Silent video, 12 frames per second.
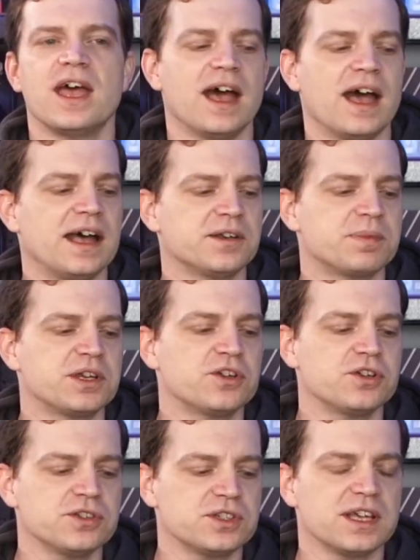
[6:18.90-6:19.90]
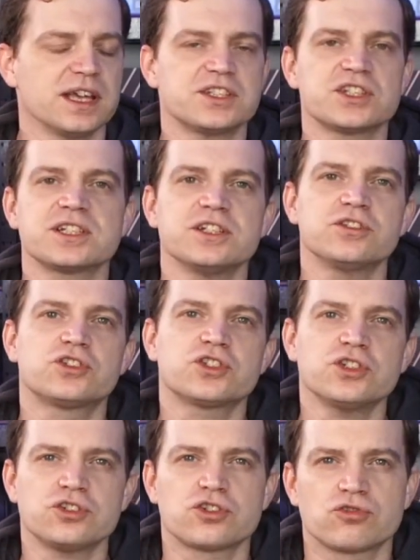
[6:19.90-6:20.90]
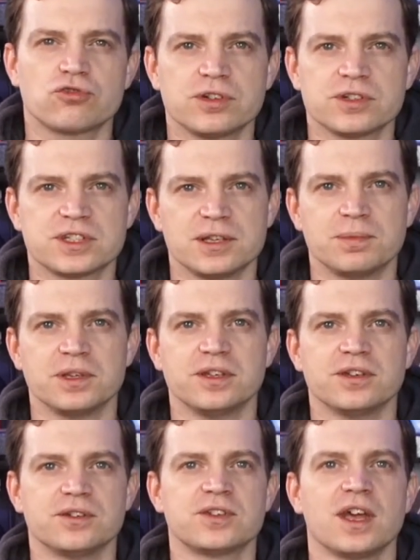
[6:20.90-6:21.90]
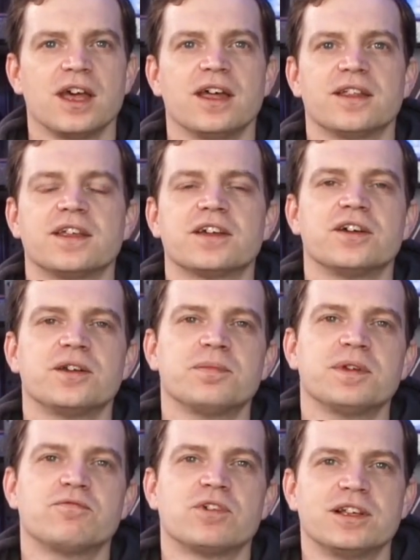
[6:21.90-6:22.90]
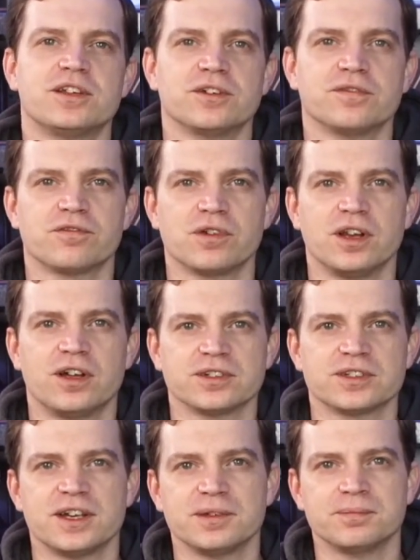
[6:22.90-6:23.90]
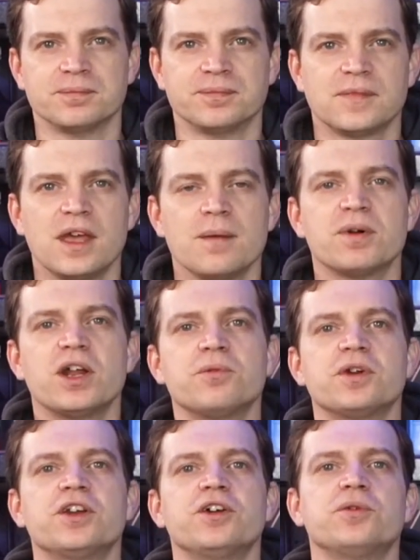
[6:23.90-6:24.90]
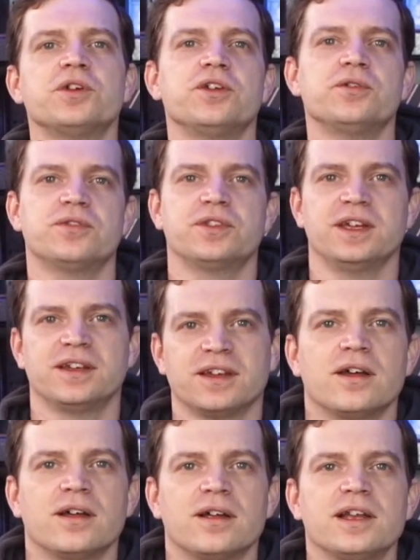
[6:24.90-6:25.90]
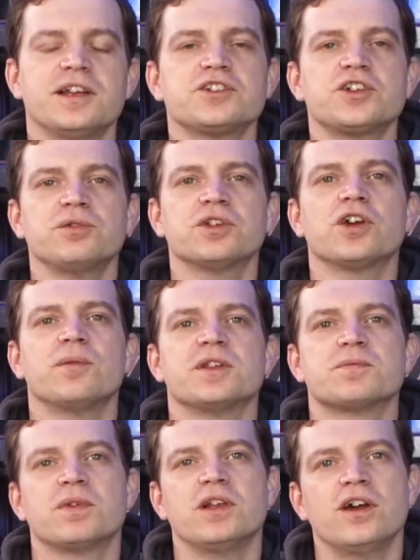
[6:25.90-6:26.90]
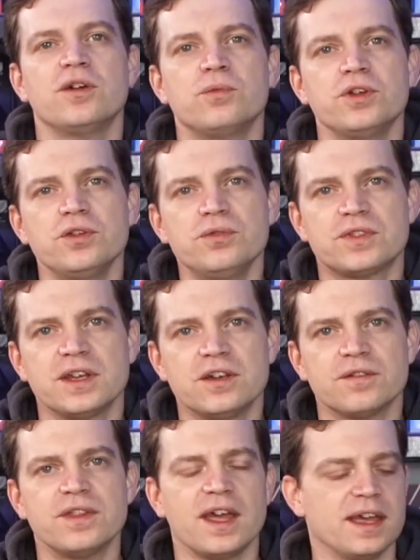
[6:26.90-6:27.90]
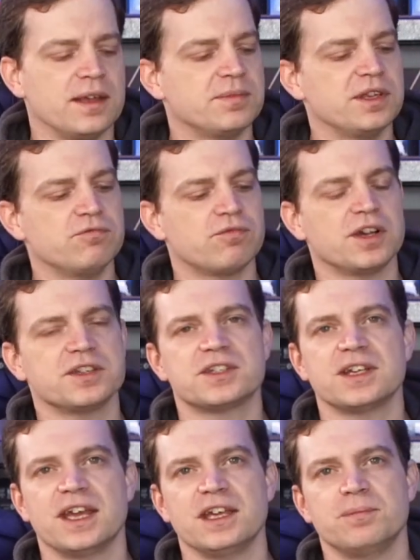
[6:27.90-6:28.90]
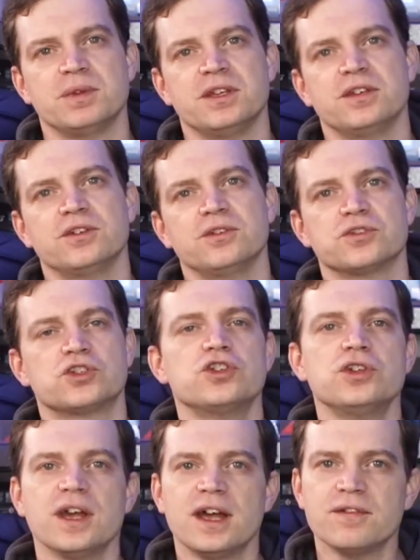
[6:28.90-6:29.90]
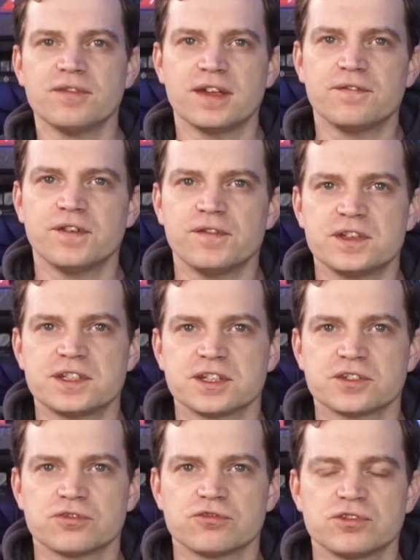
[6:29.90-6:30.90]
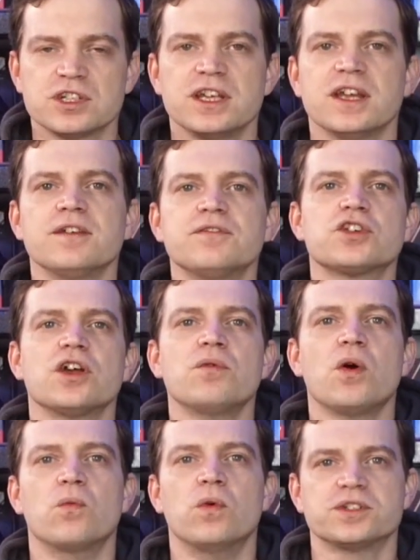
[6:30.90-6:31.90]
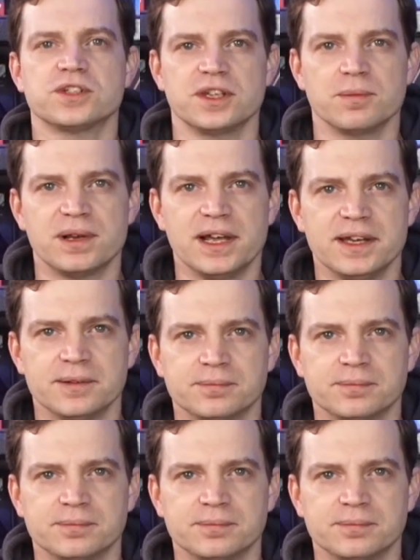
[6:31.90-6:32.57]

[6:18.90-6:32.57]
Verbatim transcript: And because they're still such strong CPUs, they're going to be really good for a long time. But I want to know what you think. Let us know in the comments below what you think of the AMD Ryzen APUs. Do you have a 5600G and if so, what are you playing?